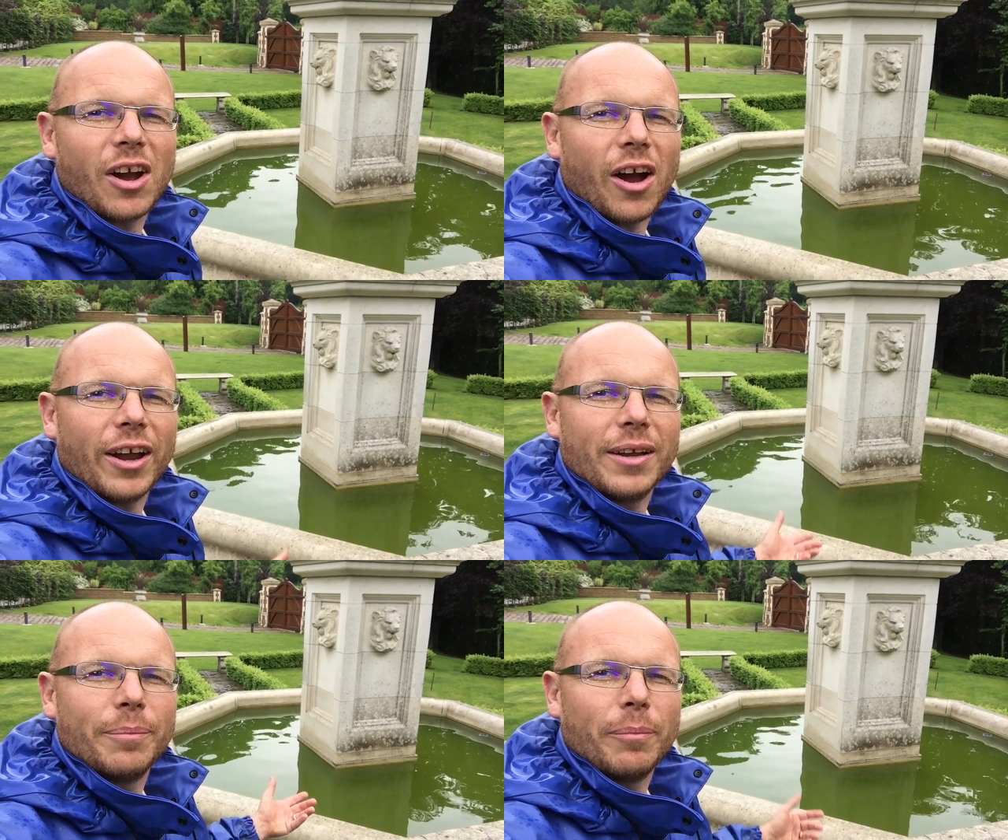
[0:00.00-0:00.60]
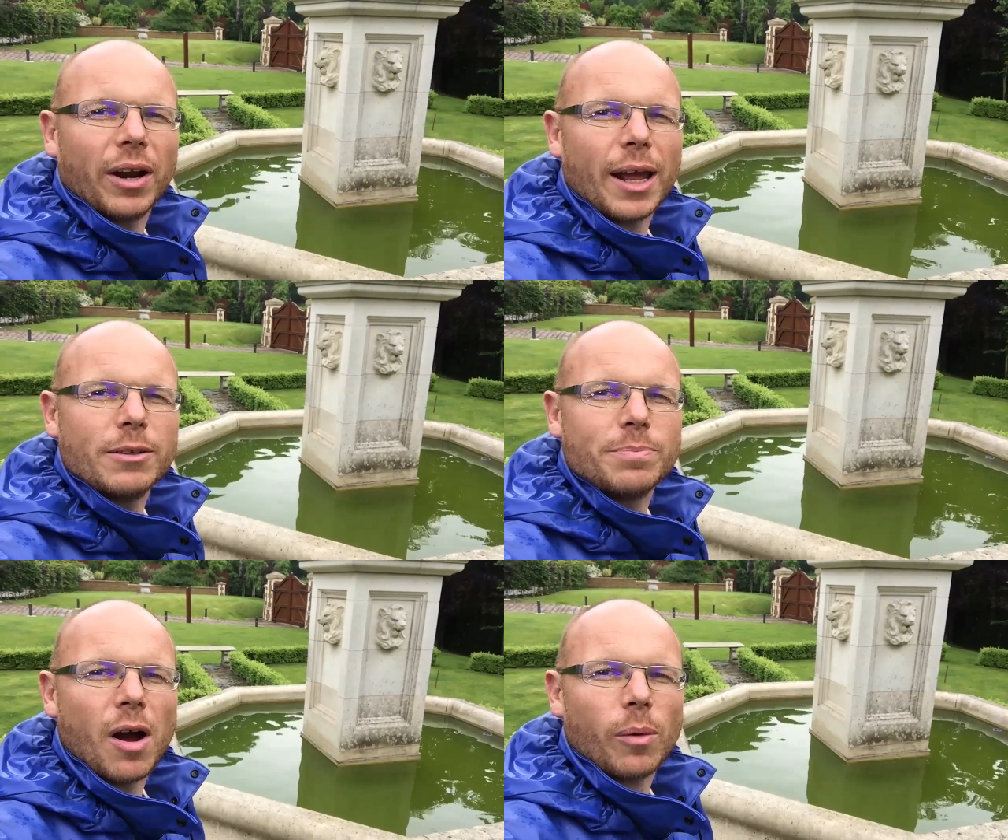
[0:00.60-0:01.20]
Hi, my
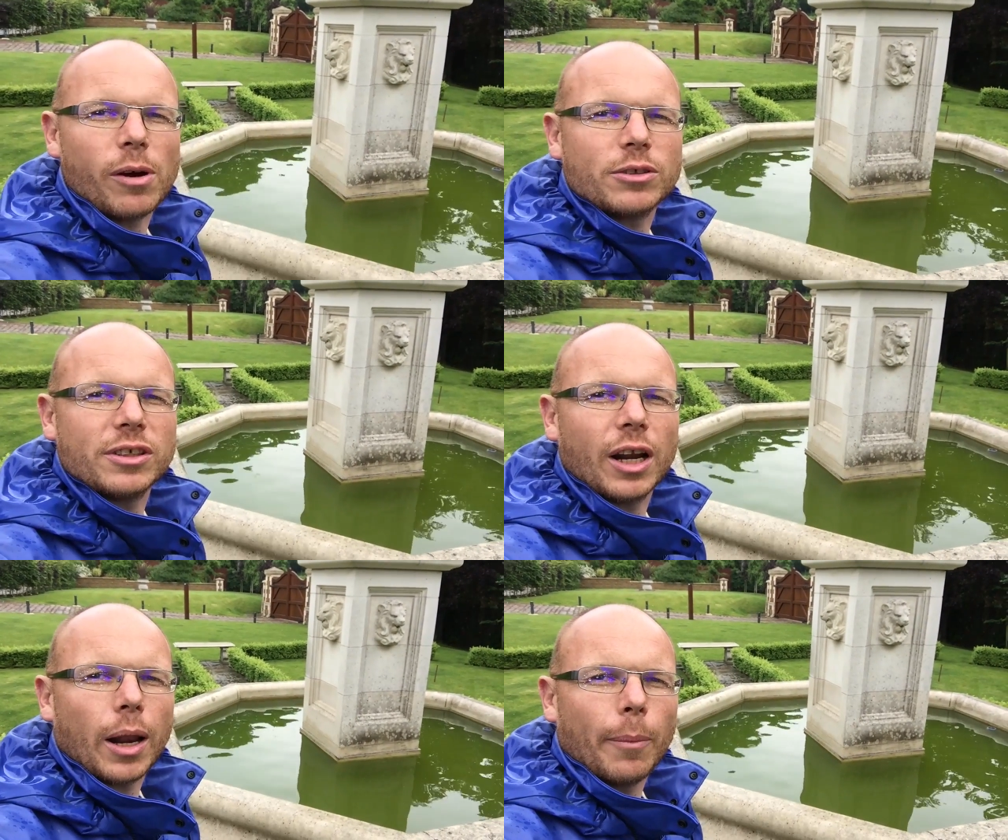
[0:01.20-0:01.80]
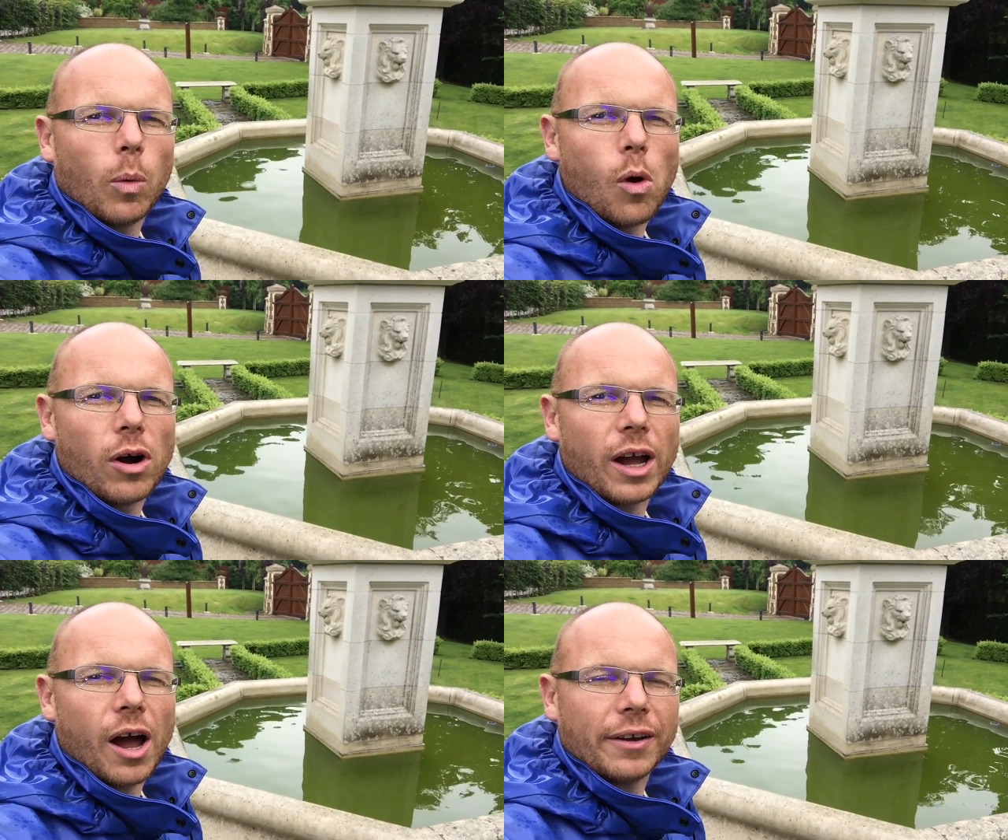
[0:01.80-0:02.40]
name's Mark Wilson and I'm a
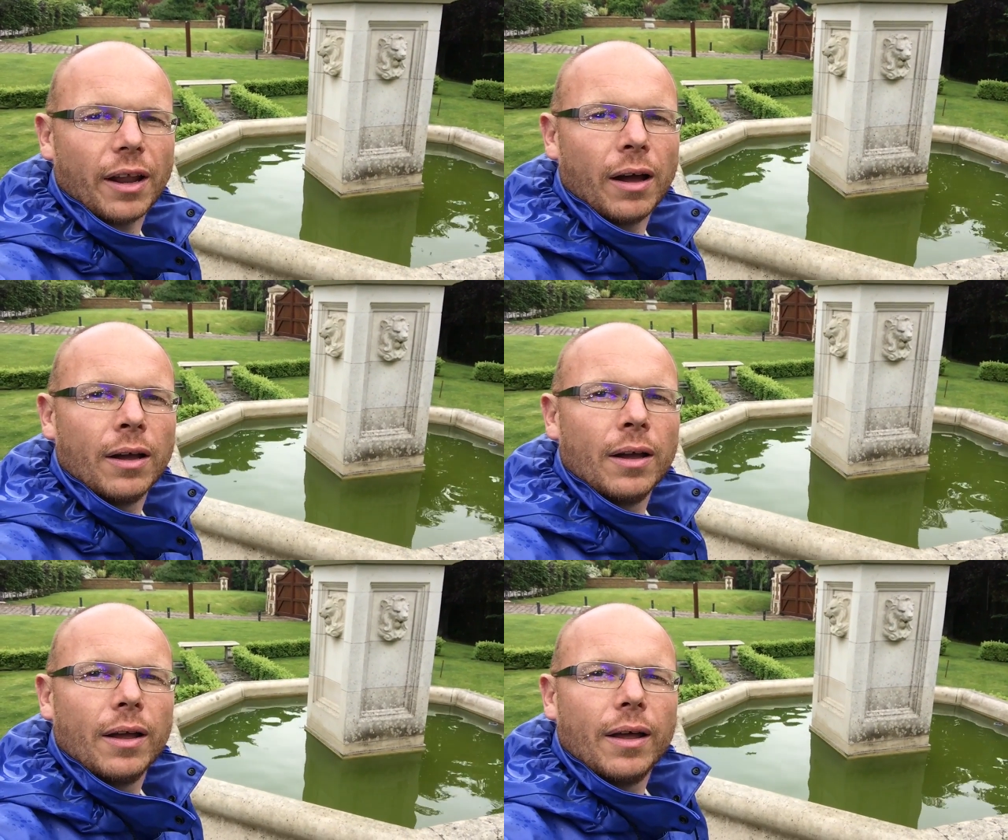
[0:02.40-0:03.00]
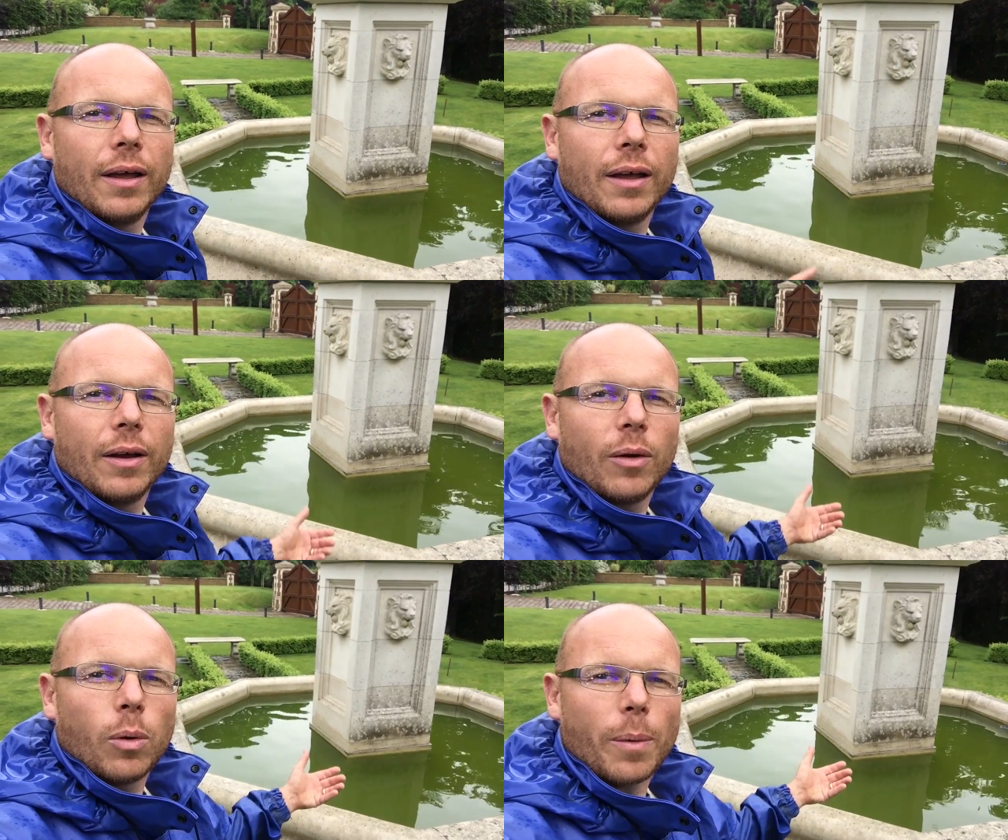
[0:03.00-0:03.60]
water gardener.
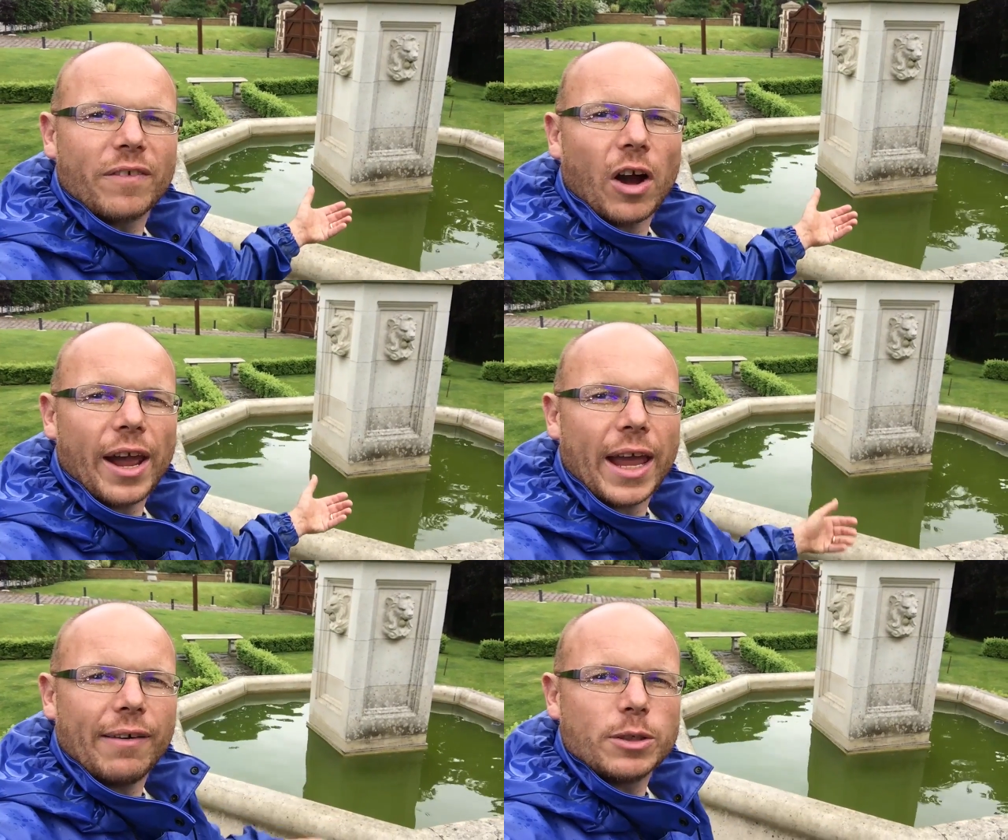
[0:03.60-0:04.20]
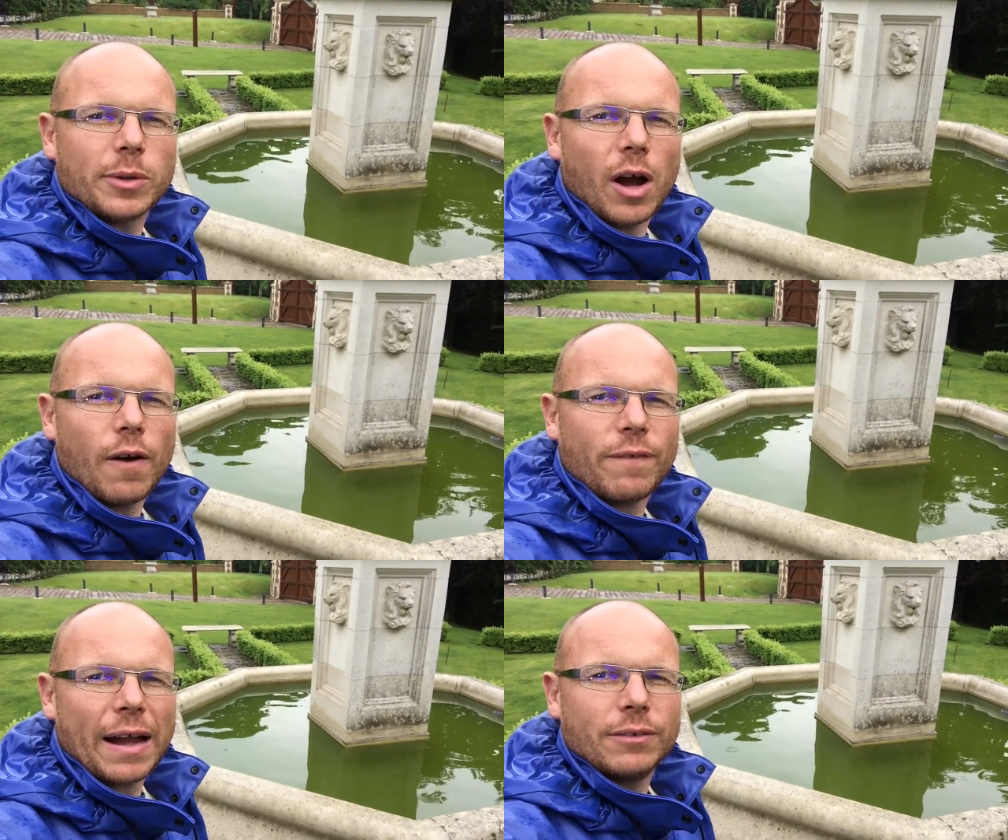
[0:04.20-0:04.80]
What we've got here is we've
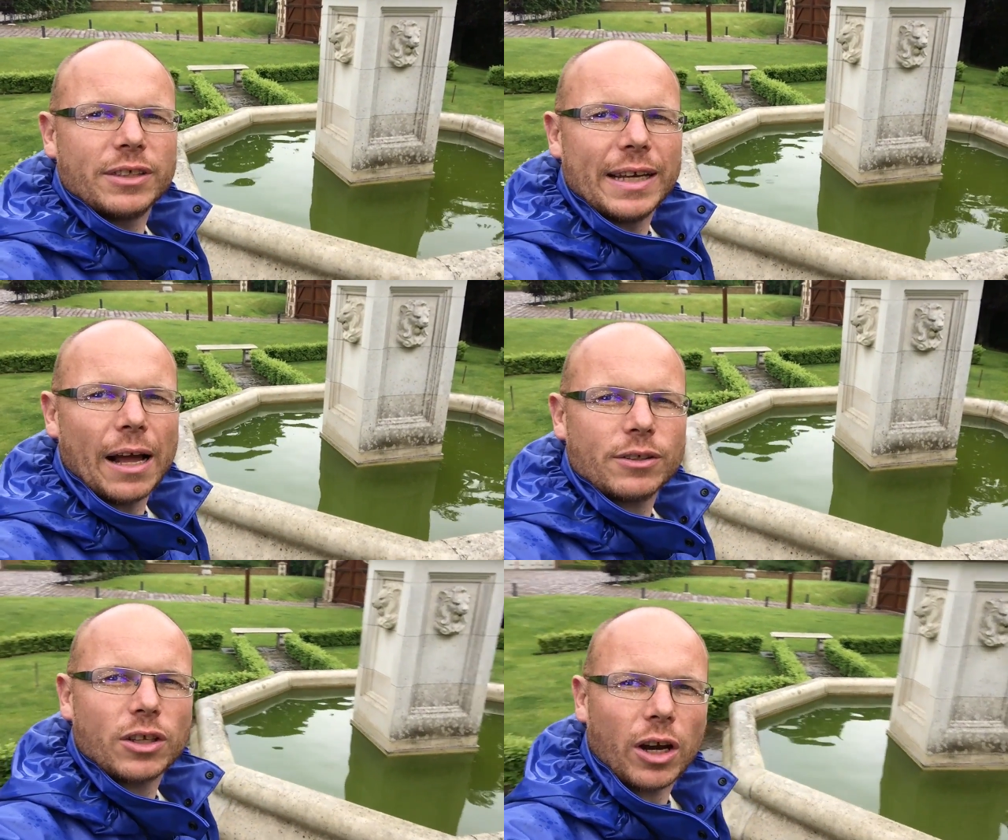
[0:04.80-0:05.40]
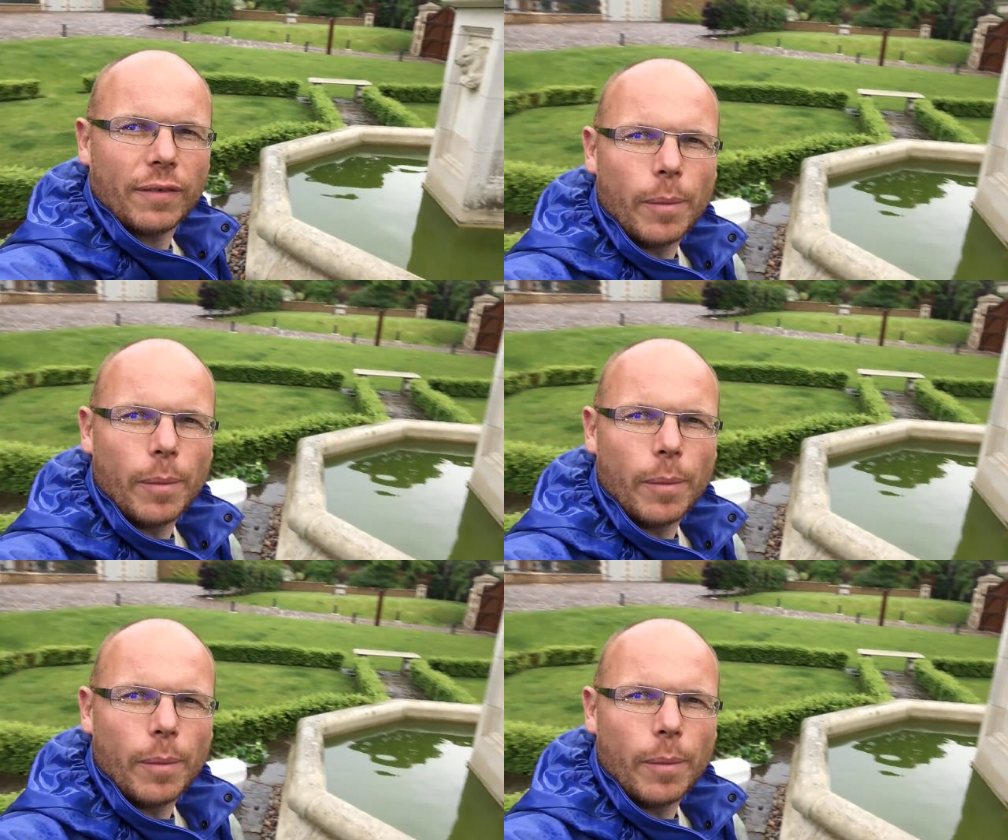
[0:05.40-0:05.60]
got a fountain outside